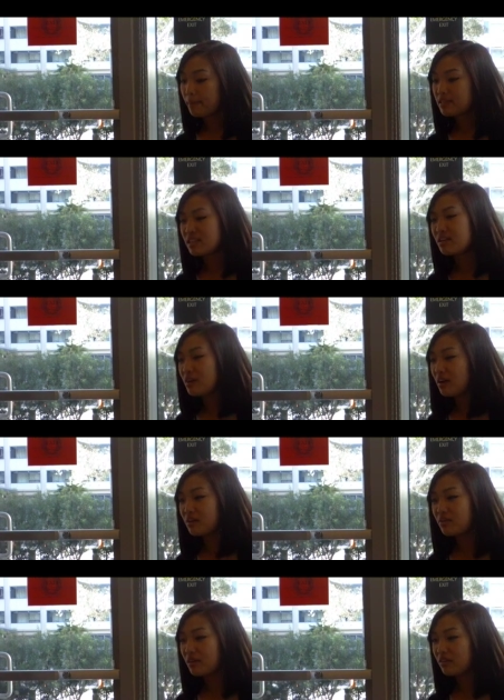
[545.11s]
because I
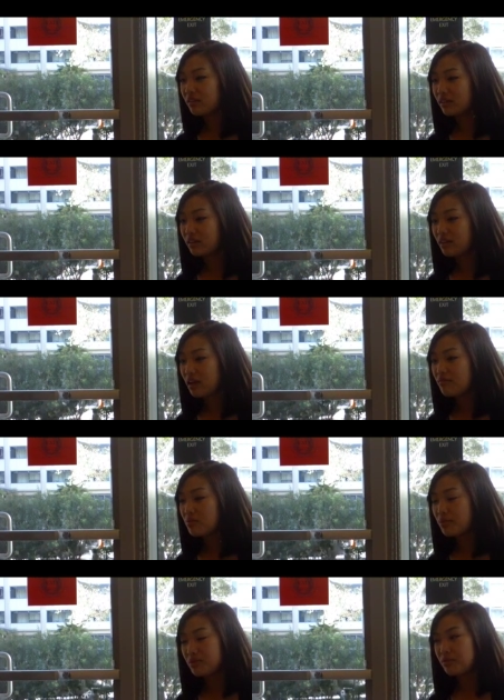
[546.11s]
know they're
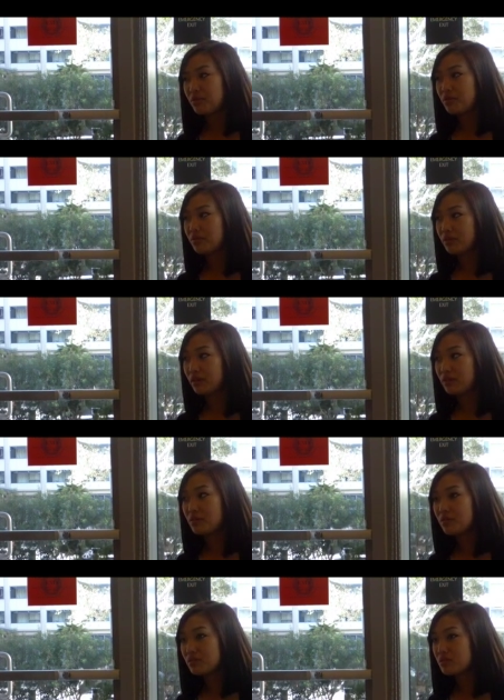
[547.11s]
everywhere you go, you
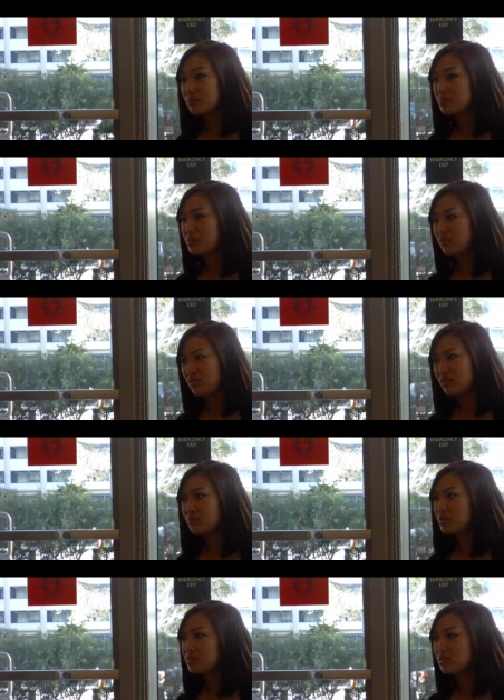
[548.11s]
hear someone speaking
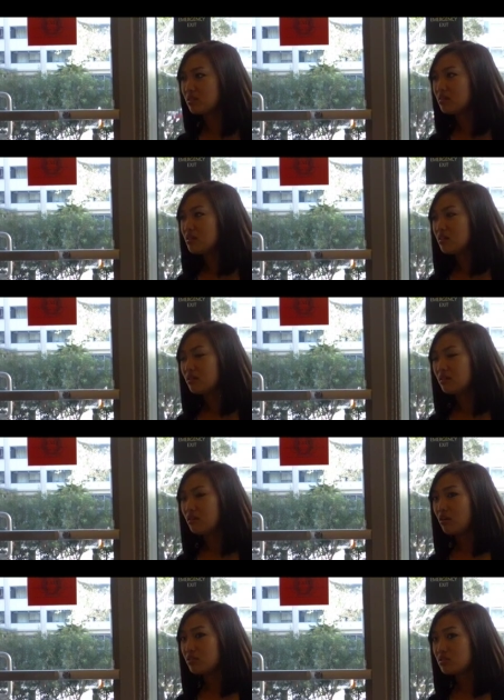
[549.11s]
Vietnamese, and
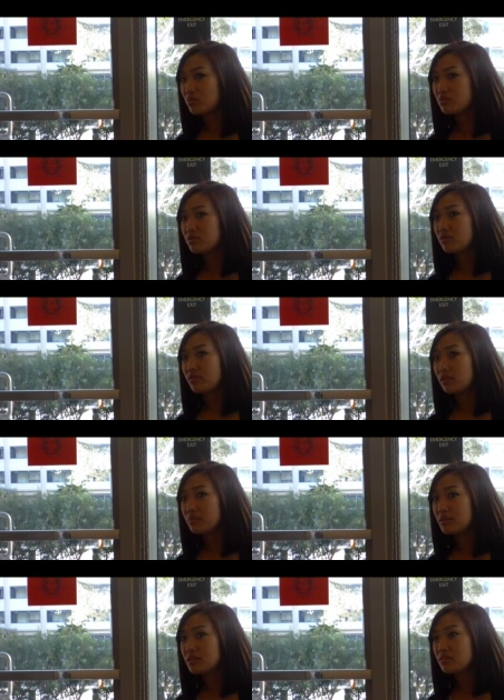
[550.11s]
all the stores are in Vietnamese.